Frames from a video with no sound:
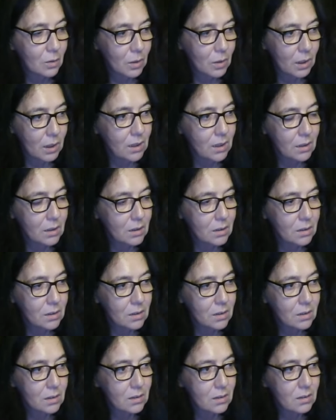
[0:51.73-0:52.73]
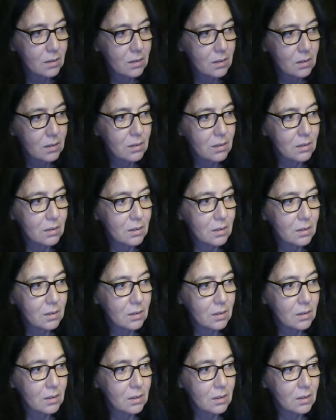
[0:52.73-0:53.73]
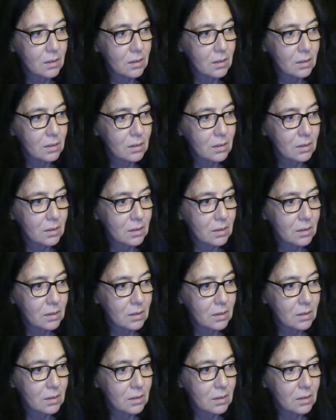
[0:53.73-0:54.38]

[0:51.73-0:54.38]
(not speaking)